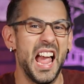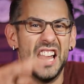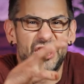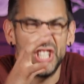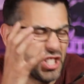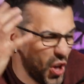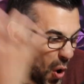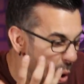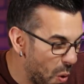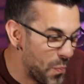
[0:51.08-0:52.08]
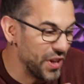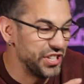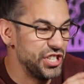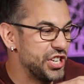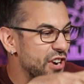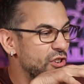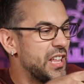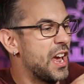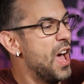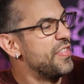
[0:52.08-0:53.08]
And just the whole build in general,
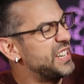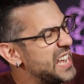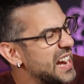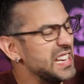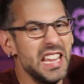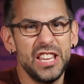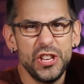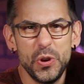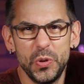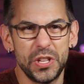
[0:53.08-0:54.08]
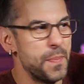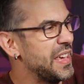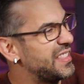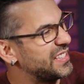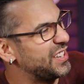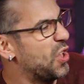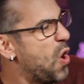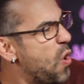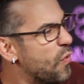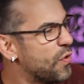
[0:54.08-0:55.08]
like the technique used to make this little
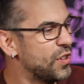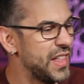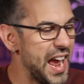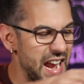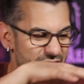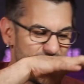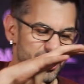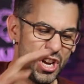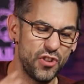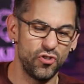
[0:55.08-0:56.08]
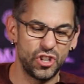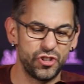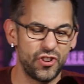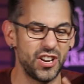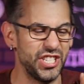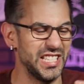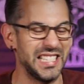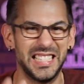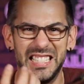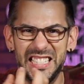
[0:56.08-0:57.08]
overlay and the general construction,
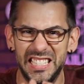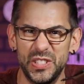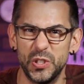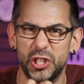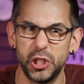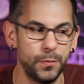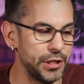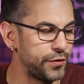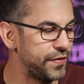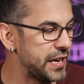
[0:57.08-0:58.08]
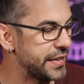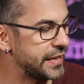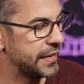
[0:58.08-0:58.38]
like, it was so much fun.